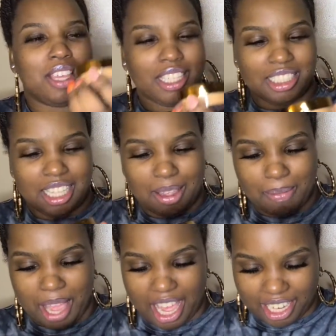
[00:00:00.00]
setting
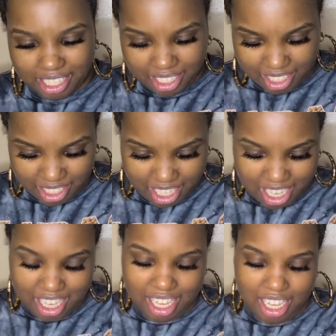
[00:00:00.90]
powder.
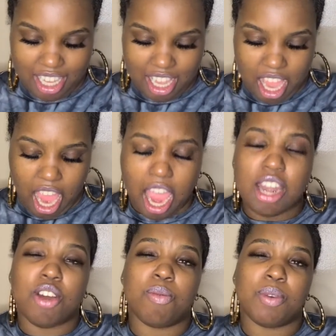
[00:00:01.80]
I
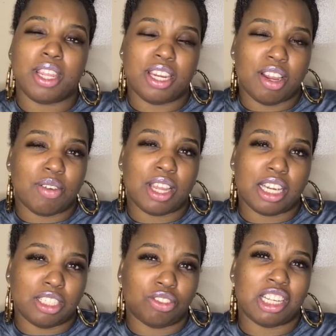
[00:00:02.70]
normally don't get the
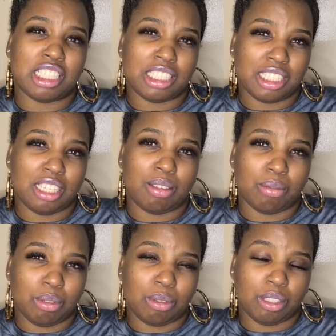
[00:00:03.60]

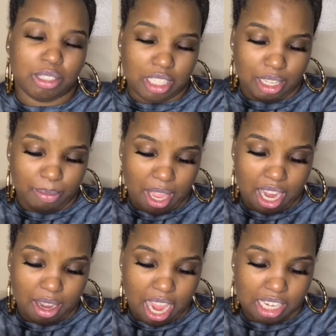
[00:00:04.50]
translucent setting
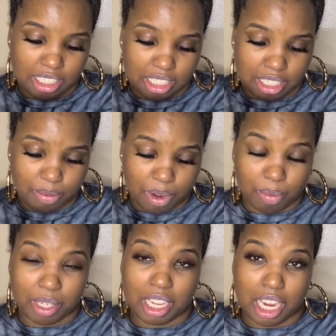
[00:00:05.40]
powder. I actually get the one with
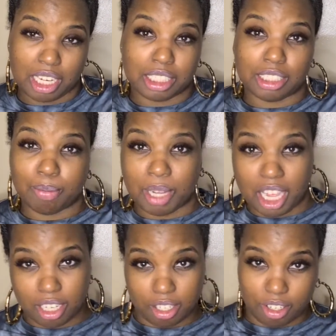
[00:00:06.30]
the color because I'm a
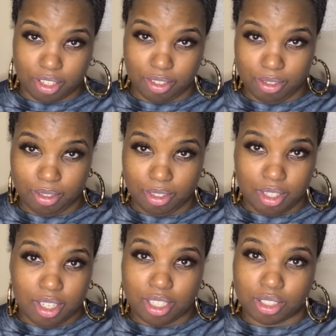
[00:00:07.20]
color girl.
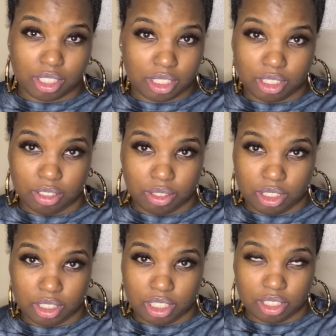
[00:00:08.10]

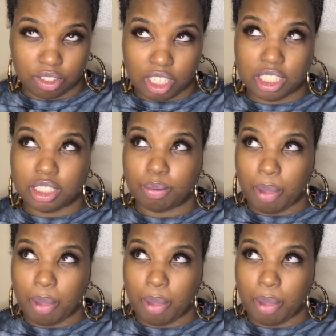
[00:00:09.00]
The trans